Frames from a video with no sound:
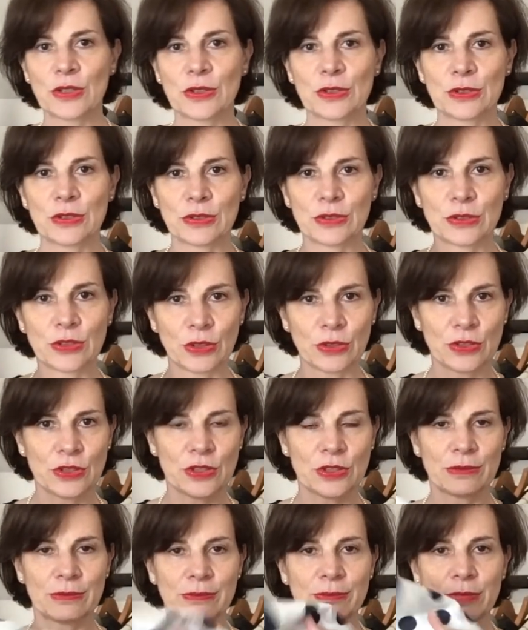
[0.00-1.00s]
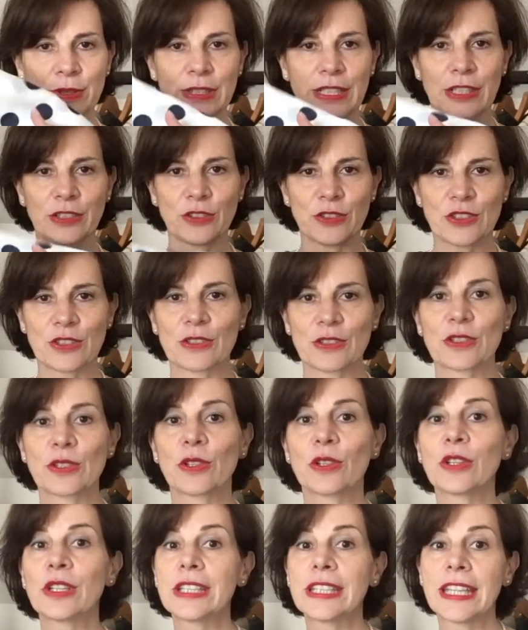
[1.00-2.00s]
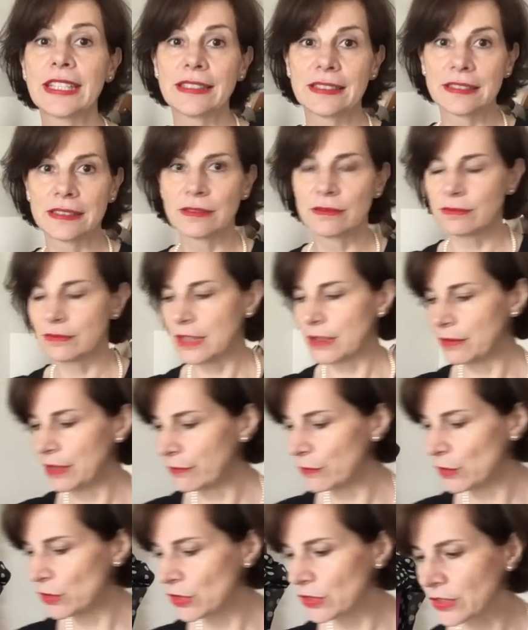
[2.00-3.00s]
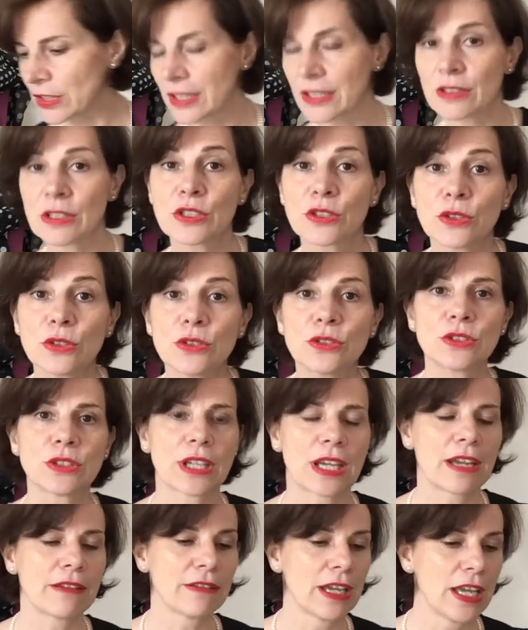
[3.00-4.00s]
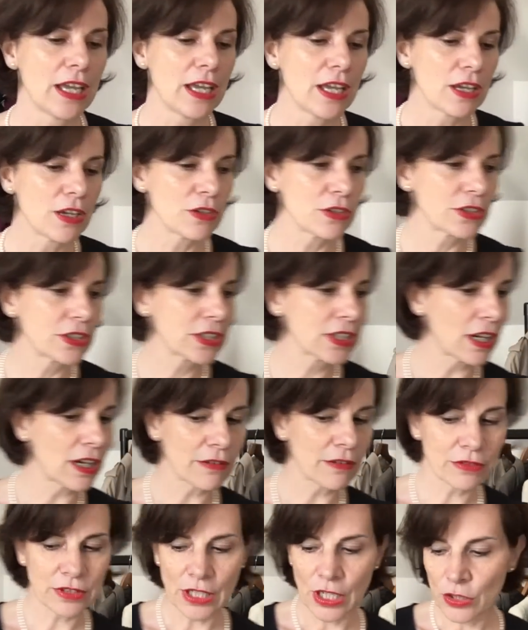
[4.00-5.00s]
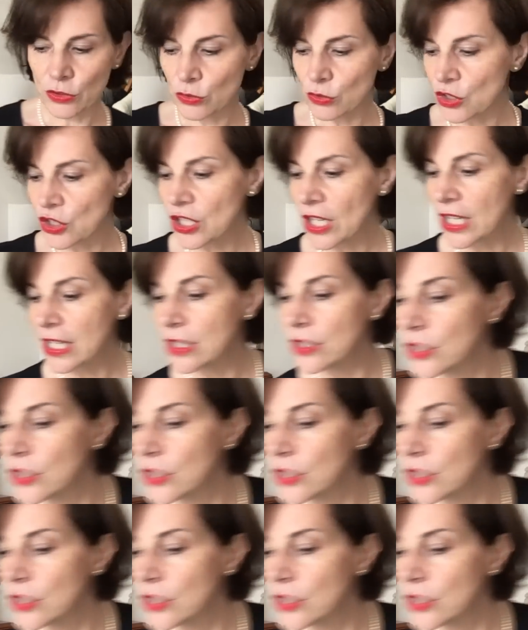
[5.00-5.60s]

dots, polka dots. So again, very versatile. So it's good to have a scarf to change